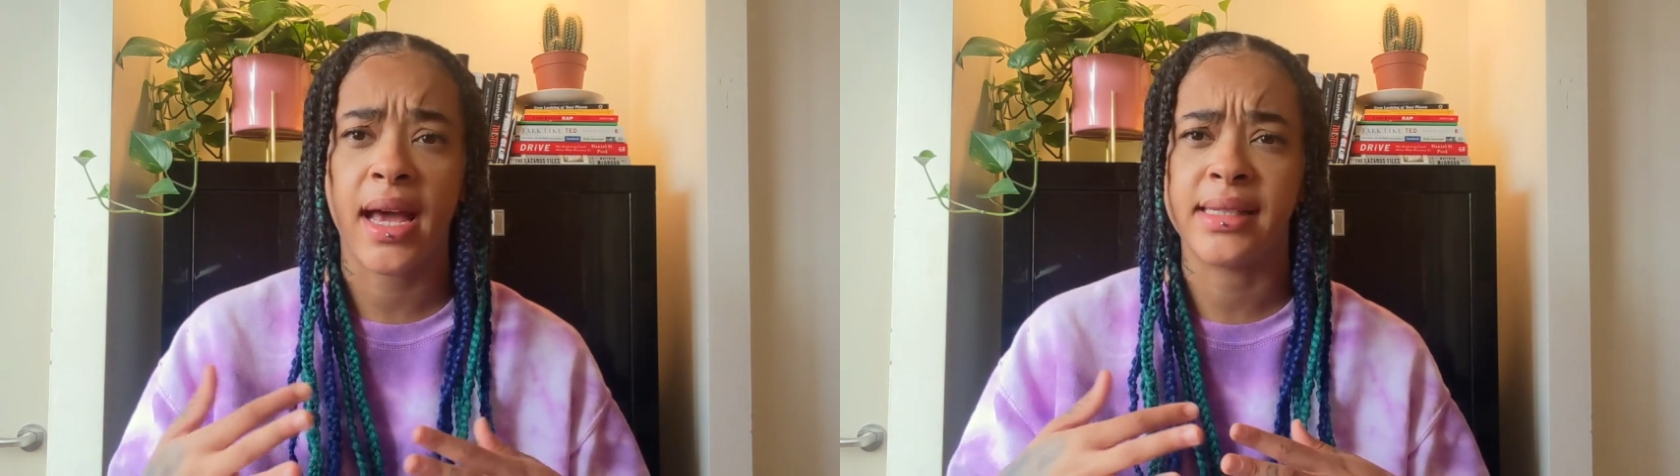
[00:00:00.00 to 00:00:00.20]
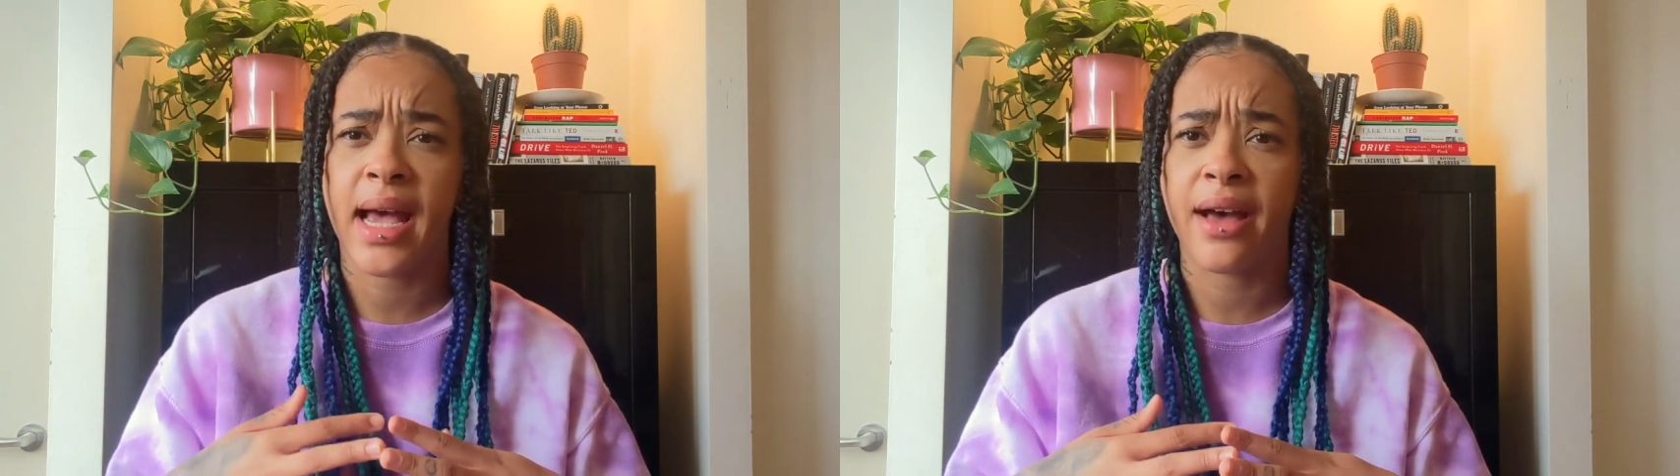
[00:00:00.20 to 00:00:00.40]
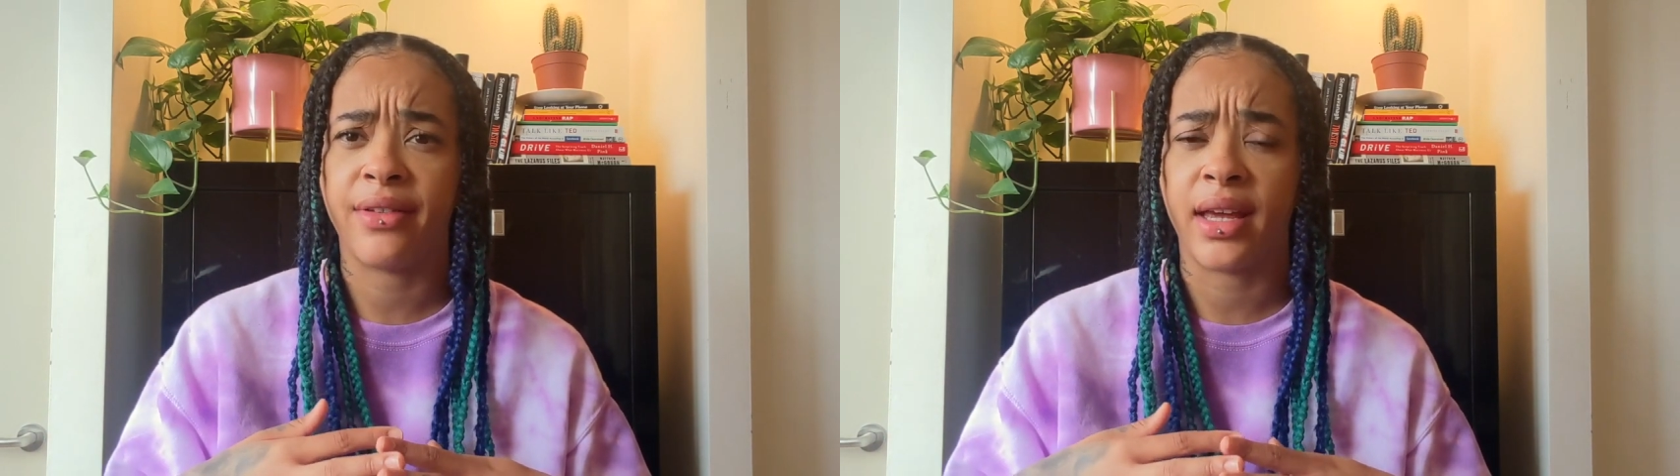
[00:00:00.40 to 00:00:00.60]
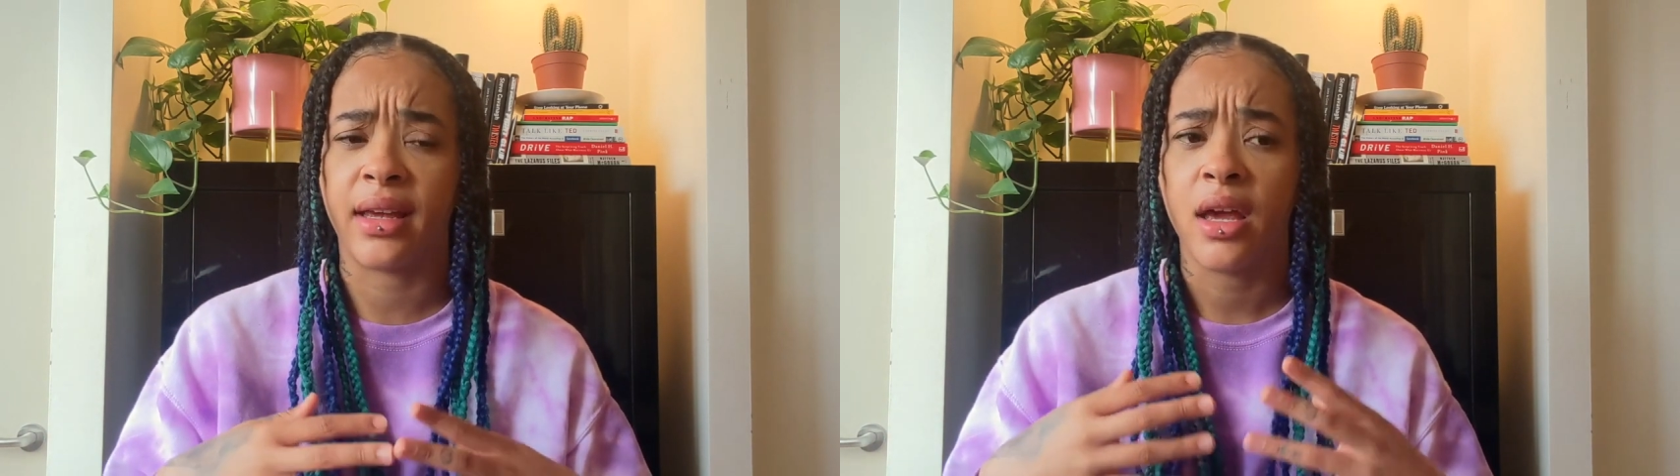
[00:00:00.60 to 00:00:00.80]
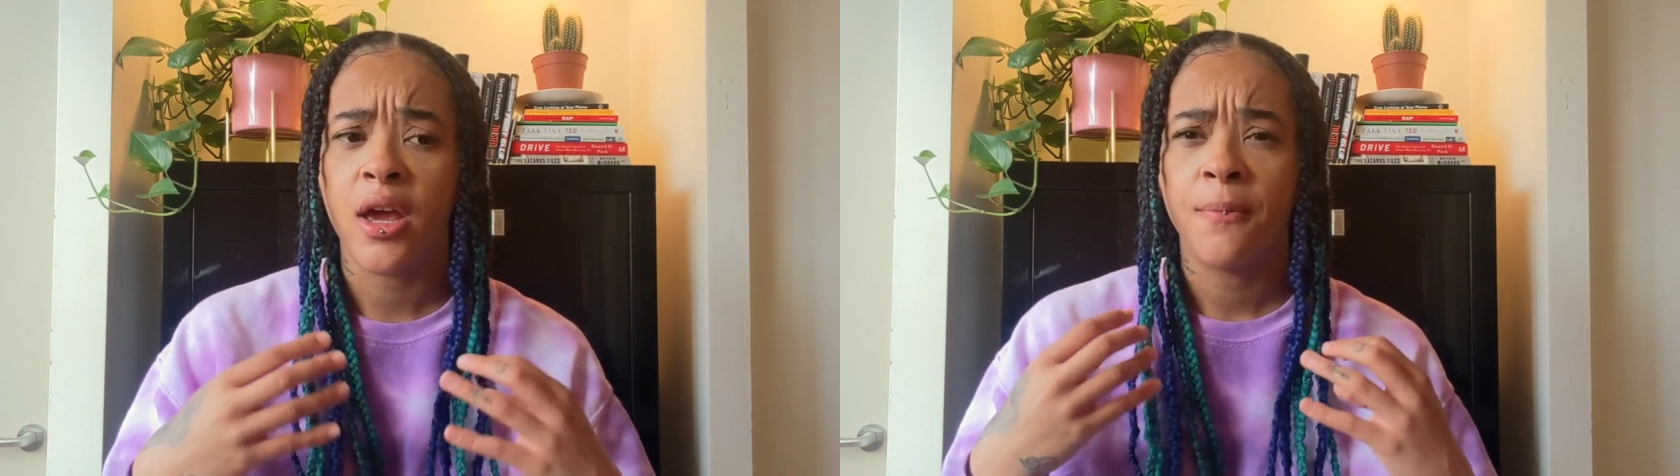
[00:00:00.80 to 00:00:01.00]
as
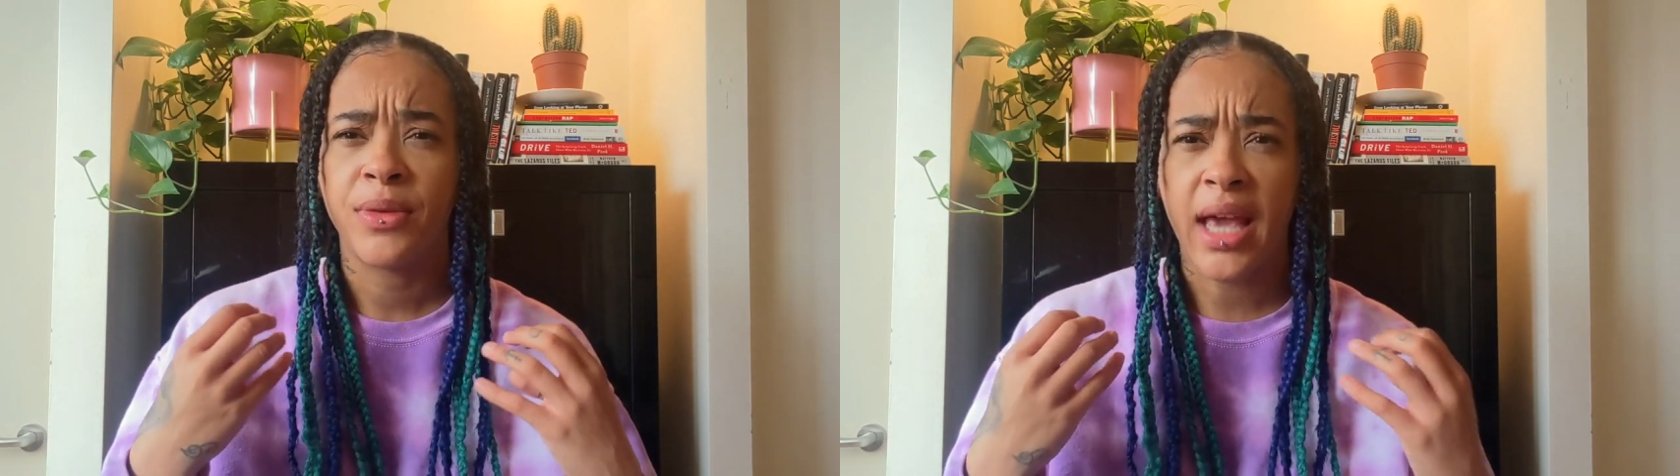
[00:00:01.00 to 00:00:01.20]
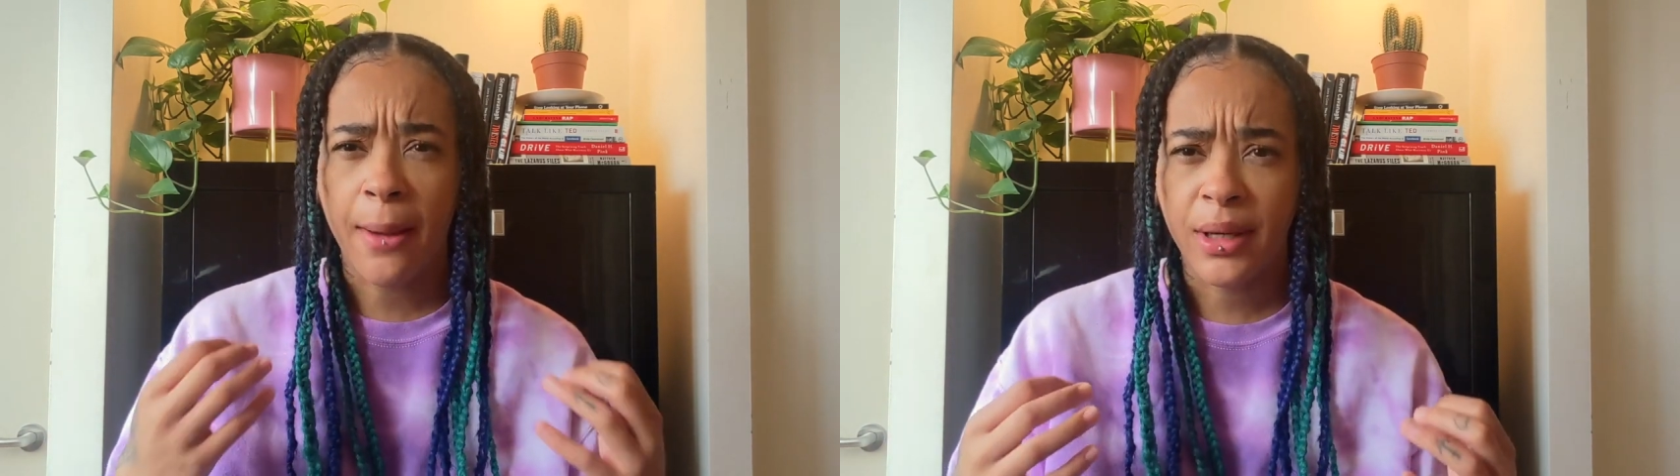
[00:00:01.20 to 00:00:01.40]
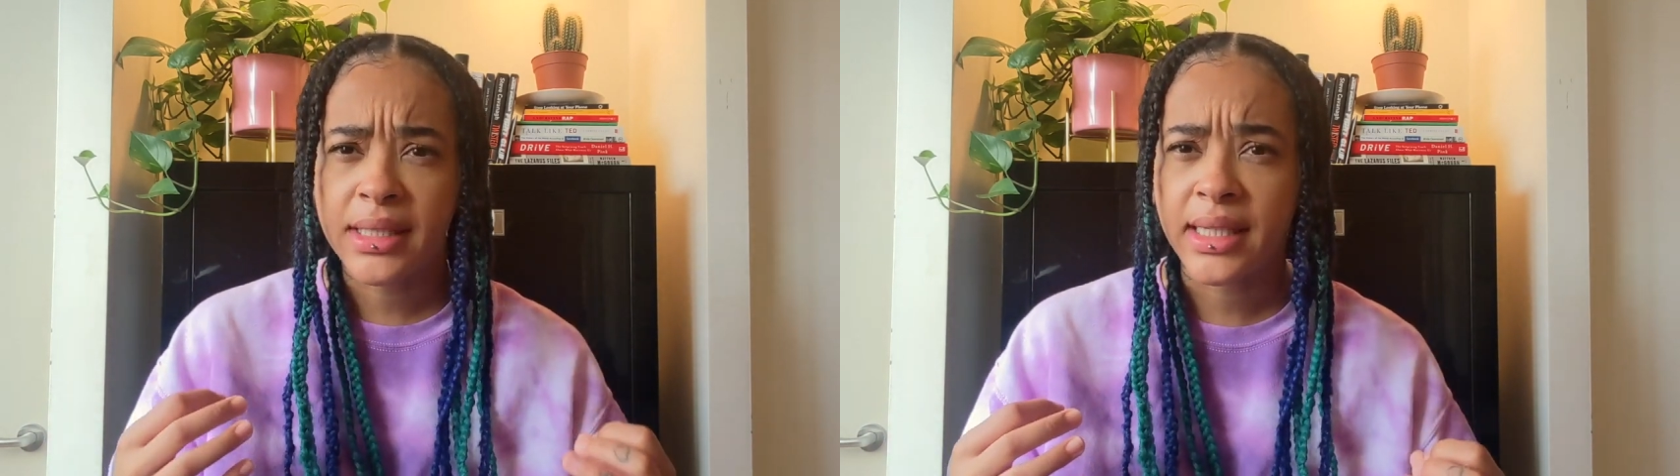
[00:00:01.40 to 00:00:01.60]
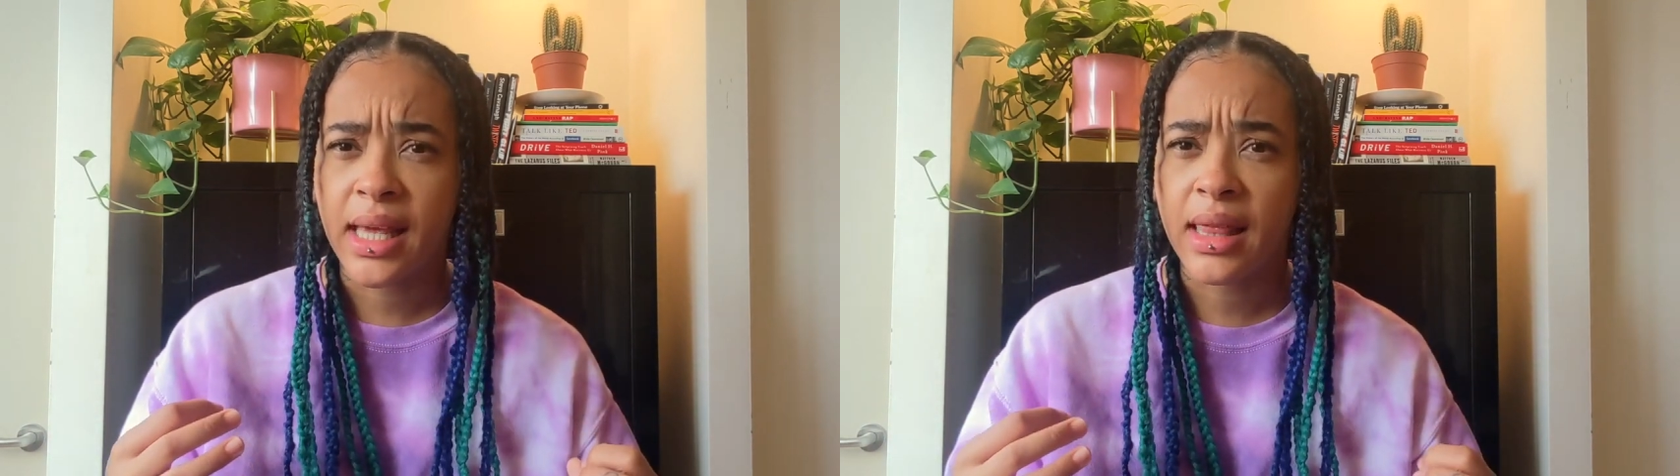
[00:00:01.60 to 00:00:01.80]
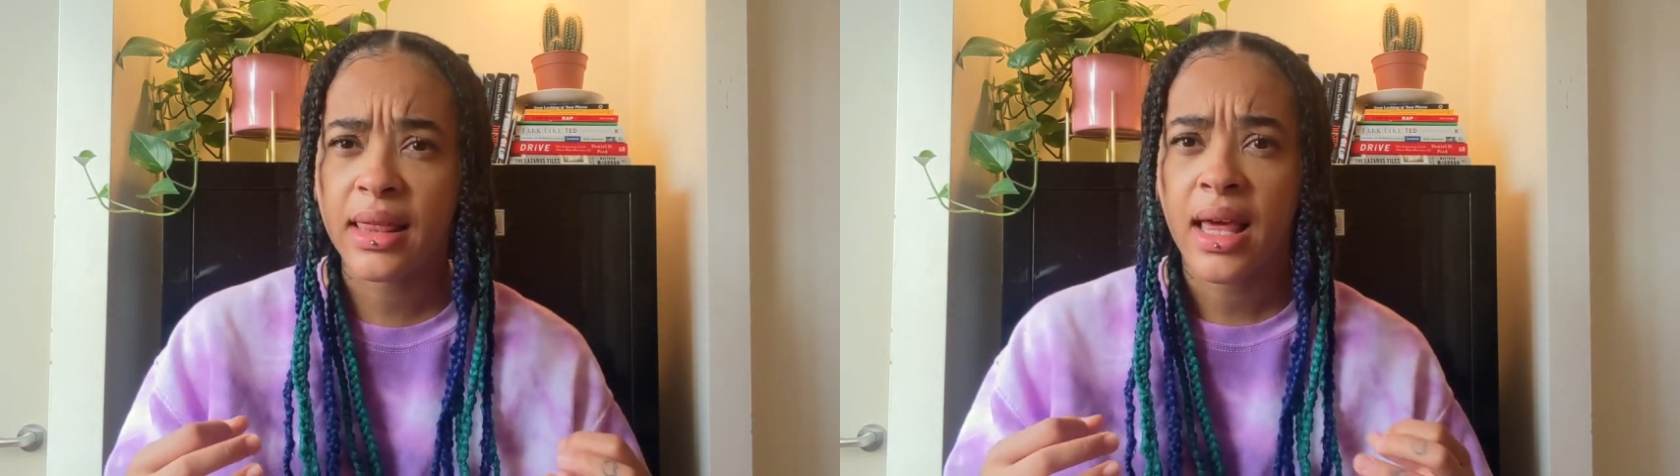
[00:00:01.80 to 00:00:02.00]
having gappy
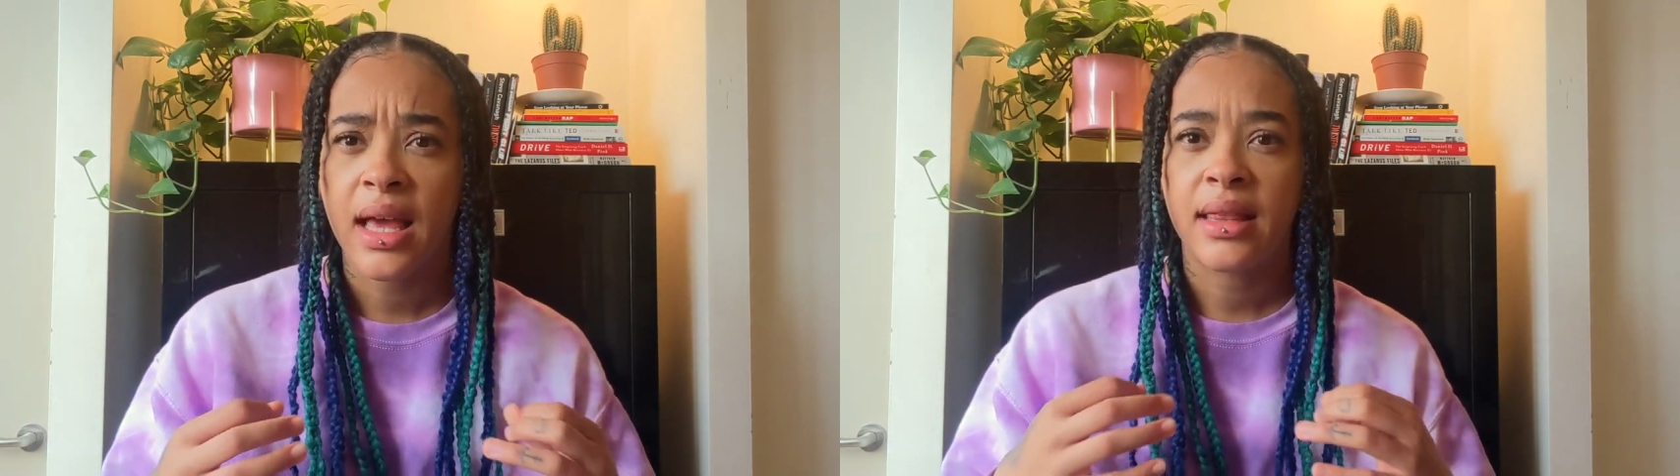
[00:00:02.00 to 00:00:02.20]
teeth,